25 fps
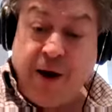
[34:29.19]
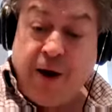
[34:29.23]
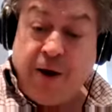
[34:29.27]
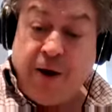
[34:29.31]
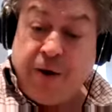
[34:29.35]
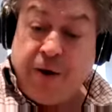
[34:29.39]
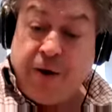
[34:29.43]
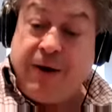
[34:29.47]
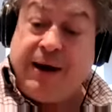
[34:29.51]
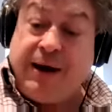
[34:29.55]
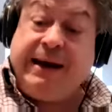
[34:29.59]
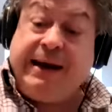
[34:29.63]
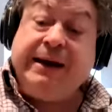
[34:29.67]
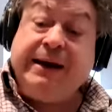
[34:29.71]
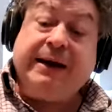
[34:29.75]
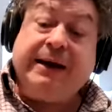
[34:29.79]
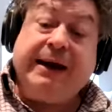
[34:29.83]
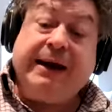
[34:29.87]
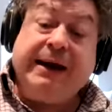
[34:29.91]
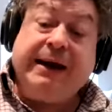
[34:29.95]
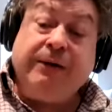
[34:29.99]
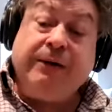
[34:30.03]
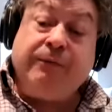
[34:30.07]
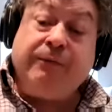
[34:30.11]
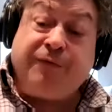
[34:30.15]
you know he
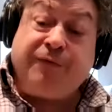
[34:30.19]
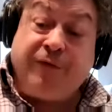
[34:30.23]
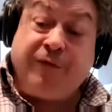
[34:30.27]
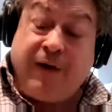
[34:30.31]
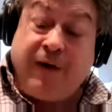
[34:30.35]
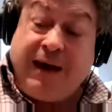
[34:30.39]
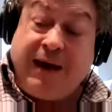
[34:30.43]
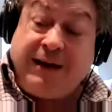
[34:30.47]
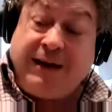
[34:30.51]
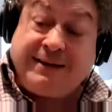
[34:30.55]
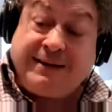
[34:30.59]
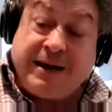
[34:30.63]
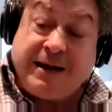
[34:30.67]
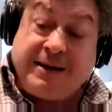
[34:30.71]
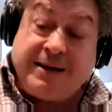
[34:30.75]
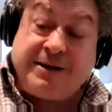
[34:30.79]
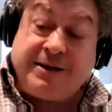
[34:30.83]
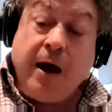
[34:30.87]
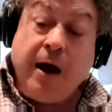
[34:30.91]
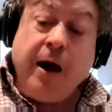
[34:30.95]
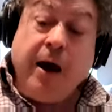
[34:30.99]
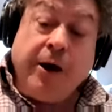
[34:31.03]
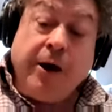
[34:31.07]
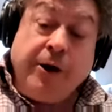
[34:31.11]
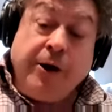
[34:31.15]
he refer, he says
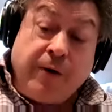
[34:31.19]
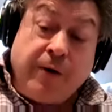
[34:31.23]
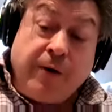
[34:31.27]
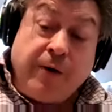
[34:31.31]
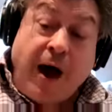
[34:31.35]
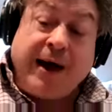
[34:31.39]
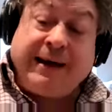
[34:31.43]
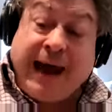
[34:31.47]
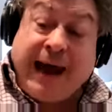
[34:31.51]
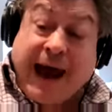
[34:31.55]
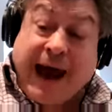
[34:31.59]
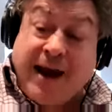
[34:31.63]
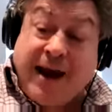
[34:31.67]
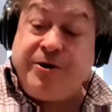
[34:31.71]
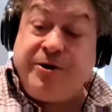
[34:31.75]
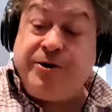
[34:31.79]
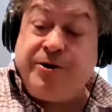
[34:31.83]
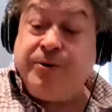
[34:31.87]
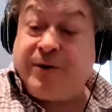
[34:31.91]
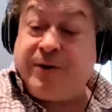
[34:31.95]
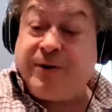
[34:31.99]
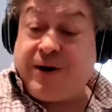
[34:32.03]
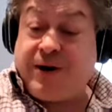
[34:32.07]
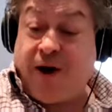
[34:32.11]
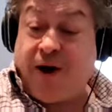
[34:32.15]
you know i can do
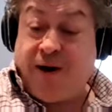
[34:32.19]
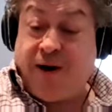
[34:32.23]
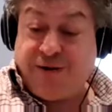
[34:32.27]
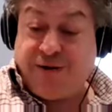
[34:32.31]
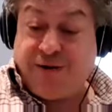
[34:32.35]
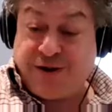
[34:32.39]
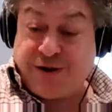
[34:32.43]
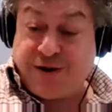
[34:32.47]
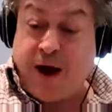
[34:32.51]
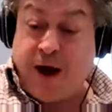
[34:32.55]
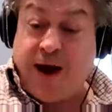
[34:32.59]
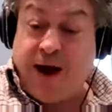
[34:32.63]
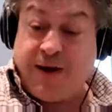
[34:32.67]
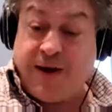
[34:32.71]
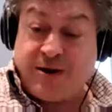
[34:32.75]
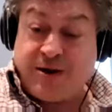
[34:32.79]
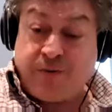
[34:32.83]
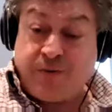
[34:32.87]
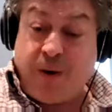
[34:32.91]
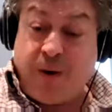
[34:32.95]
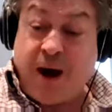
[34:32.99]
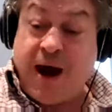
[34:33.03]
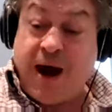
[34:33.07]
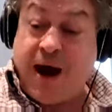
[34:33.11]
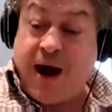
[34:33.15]
the kind of science
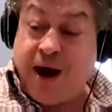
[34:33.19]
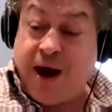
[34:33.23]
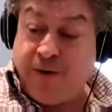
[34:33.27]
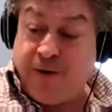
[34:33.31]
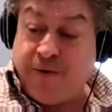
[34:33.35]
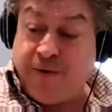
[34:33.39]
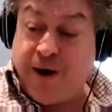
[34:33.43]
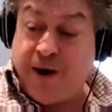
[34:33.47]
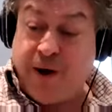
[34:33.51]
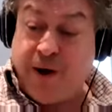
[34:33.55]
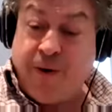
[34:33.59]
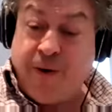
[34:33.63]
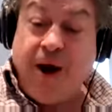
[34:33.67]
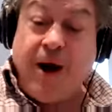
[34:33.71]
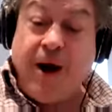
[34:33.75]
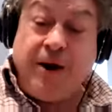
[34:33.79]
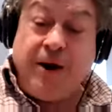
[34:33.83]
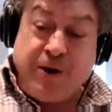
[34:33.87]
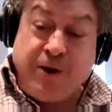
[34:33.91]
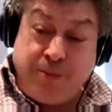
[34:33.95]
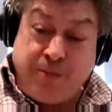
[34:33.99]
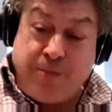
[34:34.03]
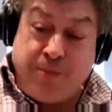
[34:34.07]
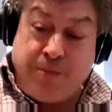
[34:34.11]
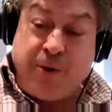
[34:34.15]
where you know
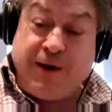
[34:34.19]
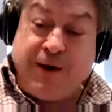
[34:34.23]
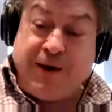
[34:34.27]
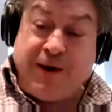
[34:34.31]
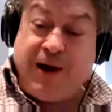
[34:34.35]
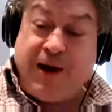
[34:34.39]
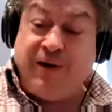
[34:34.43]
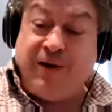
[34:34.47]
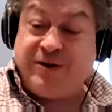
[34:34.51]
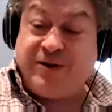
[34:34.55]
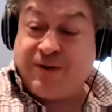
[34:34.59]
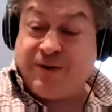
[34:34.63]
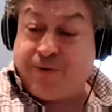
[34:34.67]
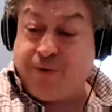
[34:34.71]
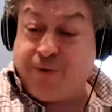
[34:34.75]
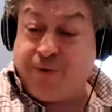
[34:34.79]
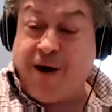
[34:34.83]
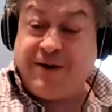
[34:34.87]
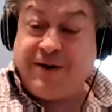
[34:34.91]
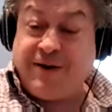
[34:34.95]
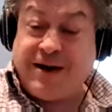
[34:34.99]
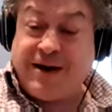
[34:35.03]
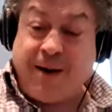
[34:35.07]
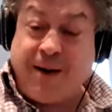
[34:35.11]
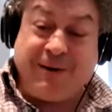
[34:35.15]
you put in loads of
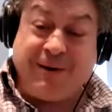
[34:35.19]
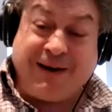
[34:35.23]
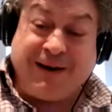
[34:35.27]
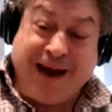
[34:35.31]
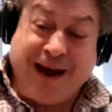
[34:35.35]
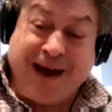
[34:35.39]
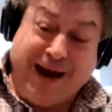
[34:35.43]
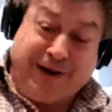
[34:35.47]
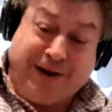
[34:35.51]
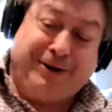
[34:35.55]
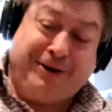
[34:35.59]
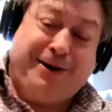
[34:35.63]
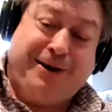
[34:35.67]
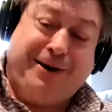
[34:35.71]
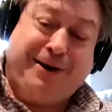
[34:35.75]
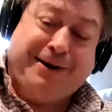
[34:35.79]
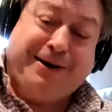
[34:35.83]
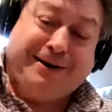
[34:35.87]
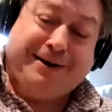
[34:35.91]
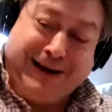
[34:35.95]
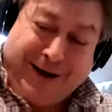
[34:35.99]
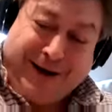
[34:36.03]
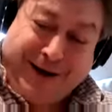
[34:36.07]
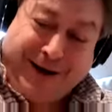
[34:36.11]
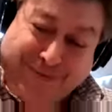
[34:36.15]
grant
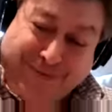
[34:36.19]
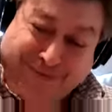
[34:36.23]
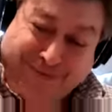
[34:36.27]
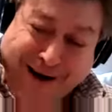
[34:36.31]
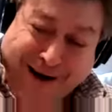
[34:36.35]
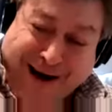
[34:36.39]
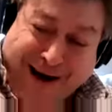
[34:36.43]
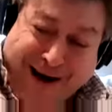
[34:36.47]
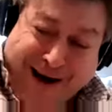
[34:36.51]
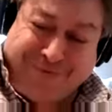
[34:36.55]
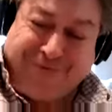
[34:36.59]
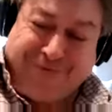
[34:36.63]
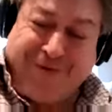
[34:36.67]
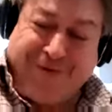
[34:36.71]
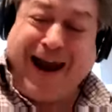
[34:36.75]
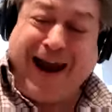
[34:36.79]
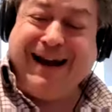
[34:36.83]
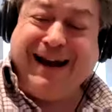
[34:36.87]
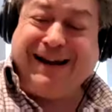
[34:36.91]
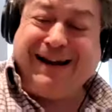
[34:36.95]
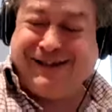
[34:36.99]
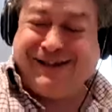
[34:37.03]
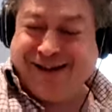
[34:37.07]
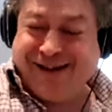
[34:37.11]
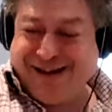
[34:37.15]
applications and you wait for
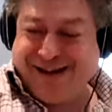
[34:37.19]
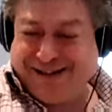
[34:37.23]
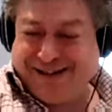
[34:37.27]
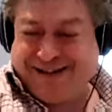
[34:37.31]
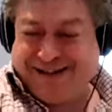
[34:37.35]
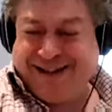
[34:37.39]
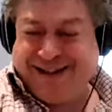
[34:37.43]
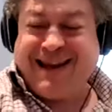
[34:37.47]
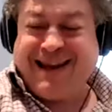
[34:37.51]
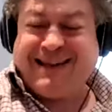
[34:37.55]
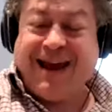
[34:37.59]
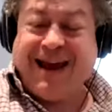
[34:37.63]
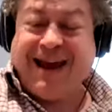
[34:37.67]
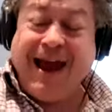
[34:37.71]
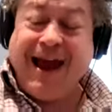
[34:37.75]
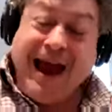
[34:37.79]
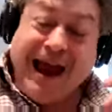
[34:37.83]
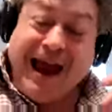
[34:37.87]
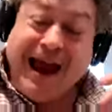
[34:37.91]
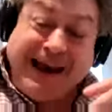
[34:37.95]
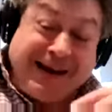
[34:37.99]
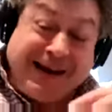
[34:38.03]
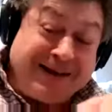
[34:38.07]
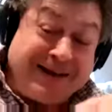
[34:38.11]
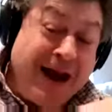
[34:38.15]
ages that's
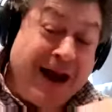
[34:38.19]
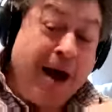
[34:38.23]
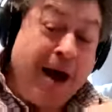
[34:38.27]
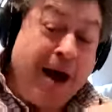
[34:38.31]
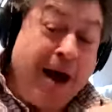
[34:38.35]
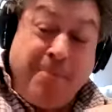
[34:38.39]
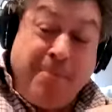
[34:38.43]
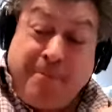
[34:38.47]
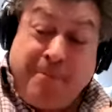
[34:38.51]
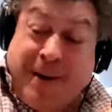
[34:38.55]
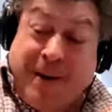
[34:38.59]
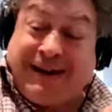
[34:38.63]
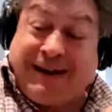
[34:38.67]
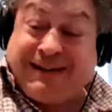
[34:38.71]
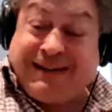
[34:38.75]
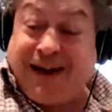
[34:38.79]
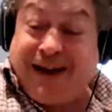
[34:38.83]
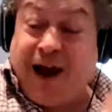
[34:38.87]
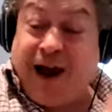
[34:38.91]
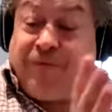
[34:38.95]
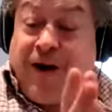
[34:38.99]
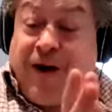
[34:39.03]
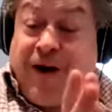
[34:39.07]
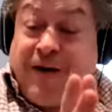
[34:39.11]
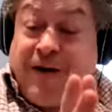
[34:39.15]
he goes but basically i
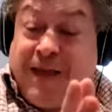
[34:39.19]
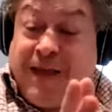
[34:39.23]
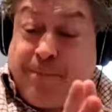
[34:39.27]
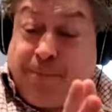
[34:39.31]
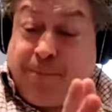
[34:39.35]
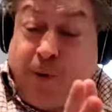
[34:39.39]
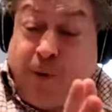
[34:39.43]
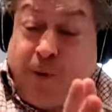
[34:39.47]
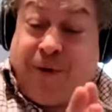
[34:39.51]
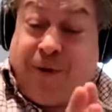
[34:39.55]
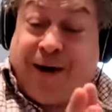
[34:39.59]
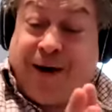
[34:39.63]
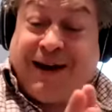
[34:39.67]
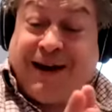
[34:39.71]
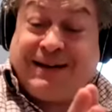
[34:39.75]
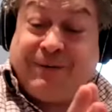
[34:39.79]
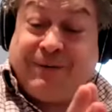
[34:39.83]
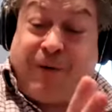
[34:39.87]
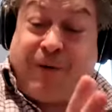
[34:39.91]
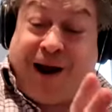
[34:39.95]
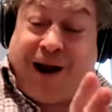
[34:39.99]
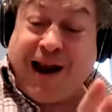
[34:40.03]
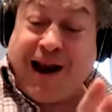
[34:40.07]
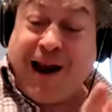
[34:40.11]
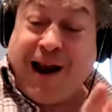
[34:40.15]
find that boring he said
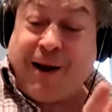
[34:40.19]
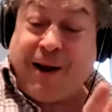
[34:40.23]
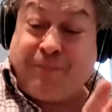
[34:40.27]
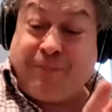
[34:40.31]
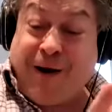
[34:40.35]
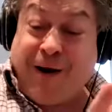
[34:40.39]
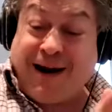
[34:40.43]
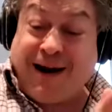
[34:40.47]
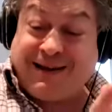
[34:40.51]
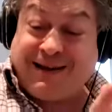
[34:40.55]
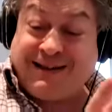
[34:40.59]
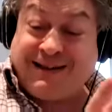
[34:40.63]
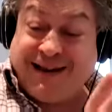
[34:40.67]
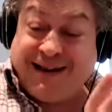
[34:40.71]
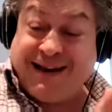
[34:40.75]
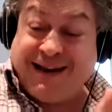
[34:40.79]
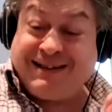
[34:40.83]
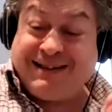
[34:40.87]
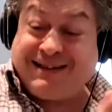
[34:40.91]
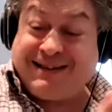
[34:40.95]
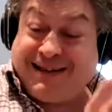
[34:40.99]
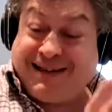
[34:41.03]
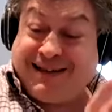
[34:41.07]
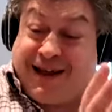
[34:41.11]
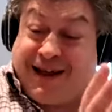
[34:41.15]
what i like practicing
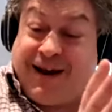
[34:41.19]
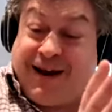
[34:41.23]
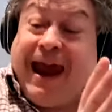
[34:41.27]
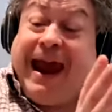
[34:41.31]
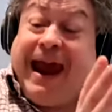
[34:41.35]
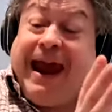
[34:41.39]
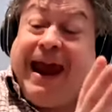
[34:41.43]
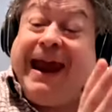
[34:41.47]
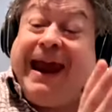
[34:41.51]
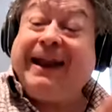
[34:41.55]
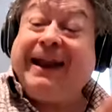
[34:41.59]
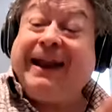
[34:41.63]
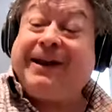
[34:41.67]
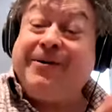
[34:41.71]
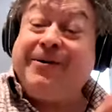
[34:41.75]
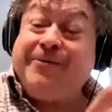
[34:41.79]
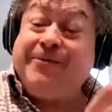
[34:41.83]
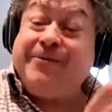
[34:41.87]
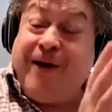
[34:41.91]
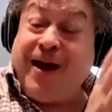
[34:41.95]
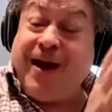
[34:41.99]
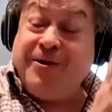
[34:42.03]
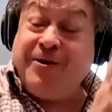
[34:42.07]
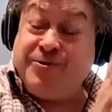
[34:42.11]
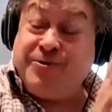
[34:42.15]
is kind of hit and
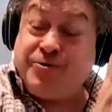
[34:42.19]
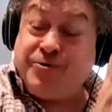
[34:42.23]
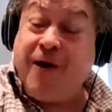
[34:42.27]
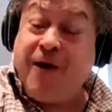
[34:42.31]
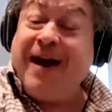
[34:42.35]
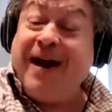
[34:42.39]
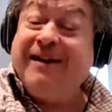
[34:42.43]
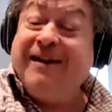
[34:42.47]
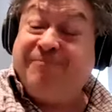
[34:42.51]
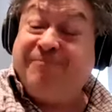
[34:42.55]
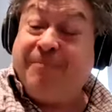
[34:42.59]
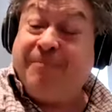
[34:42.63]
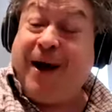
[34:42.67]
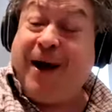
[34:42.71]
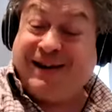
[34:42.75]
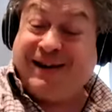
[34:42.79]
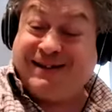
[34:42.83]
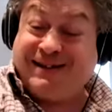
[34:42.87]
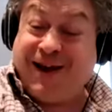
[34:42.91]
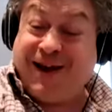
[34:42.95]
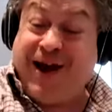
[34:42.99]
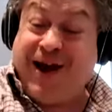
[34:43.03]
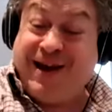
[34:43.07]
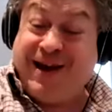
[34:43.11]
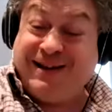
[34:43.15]
run drive by
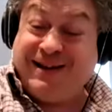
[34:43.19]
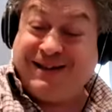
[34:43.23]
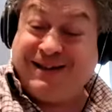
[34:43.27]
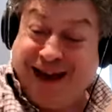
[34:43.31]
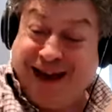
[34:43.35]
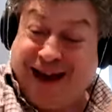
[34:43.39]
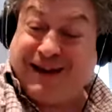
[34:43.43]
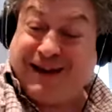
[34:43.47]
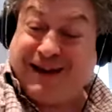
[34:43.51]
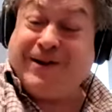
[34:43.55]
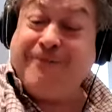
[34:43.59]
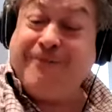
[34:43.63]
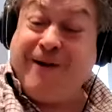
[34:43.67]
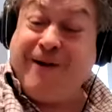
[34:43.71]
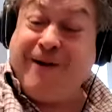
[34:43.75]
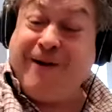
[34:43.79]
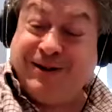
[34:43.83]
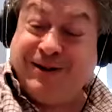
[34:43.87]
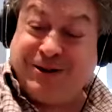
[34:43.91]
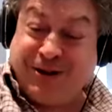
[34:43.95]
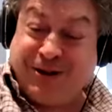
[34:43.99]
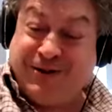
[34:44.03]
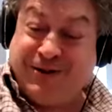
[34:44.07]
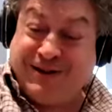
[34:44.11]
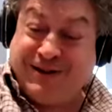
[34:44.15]
science hit and run
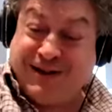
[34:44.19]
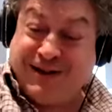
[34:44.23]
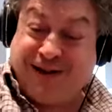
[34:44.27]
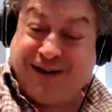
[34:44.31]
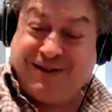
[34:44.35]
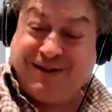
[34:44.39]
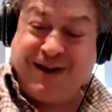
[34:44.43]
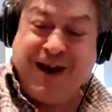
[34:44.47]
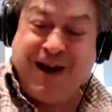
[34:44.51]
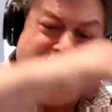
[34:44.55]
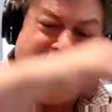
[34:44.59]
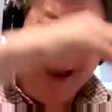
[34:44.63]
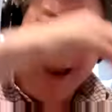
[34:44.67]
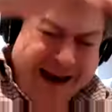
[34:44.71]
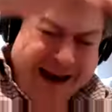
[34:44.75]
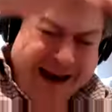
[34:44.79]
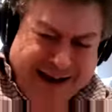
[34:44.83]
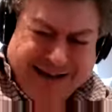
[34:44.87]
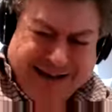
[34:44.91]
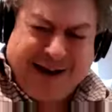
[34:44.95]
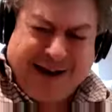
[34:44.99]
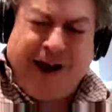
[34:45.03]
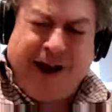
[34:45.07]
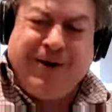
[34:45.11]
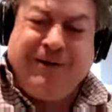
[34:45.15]
shootings he's
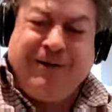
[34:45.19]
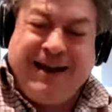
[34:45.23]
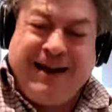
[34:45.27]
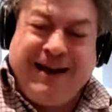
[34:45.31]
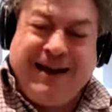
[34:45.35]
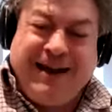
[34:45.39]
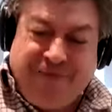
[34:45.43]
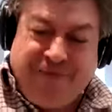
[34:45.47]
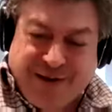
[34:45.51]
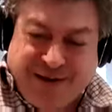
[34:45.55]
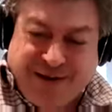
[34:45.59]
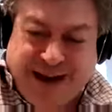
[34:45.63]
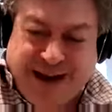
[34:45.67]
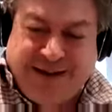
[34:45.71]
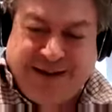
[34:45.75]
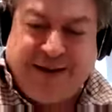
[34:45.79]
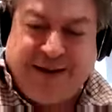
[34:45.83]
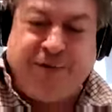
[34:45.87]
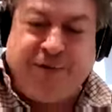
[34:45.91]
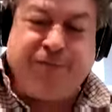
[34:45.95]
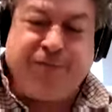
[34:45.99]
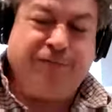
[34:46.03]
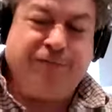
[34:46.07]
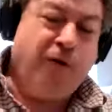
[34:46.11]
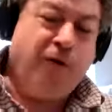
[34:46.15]
the guy who levitated a
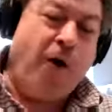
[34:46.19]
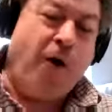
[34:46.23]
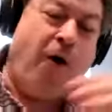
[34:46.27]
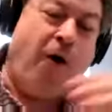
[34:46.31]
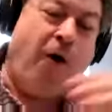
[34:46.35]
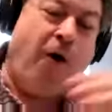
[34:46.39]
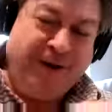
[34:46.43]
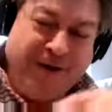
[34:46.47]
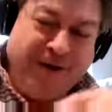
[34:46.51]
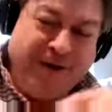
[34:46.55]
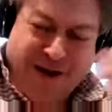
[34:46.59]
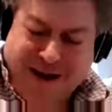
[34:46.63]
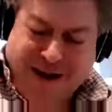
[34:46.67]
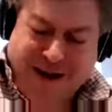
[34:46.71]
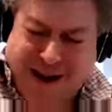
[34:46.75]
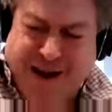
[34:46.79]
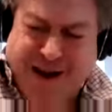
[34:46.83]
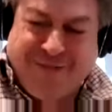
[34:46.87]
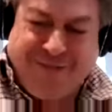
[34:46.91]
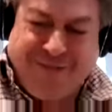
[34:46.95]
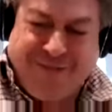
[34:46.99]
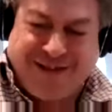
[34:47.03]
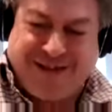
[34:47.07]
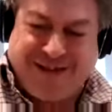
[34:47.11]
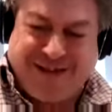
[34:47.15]
frog you know a lot of
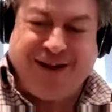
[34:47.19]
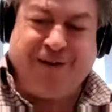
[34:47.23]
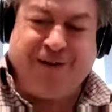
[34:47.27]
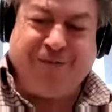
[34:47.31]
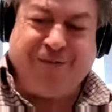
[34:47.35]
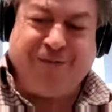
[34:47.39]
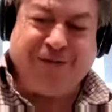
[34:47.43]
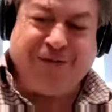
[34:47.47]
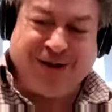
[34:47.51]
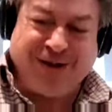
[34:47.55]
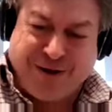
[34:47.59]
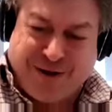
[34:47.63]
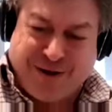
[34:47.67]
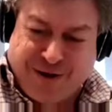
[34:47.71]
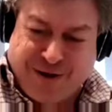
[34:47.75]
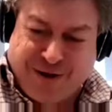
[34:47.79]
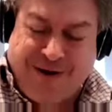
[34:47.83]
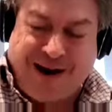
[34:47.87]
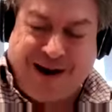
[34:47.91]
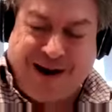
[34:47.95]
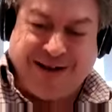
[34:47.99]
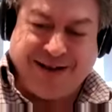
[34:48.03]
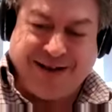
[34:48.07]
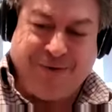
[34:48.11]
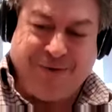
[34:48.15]
his stuff's
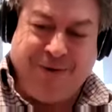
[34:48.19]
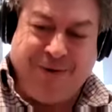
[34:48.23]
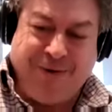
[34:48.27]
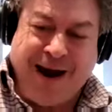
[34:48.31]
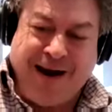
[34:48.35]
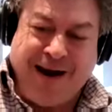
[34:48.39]
crazy right